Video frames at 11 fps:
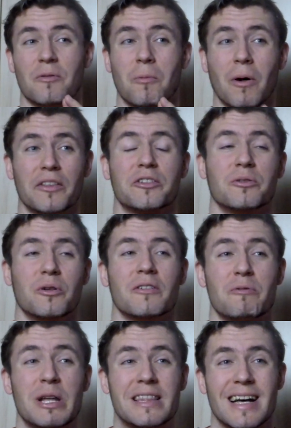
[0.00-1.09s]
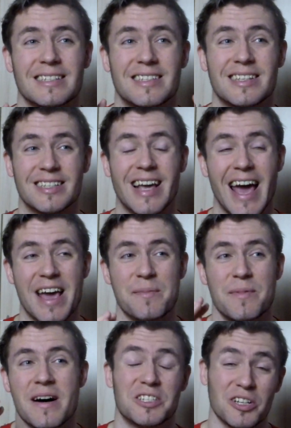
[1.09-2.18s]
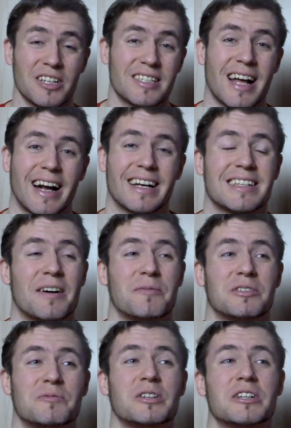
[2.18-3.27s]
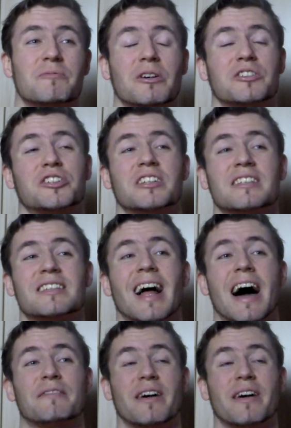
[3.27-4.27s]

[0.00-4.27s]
want to witness this game just like as I was watching this live.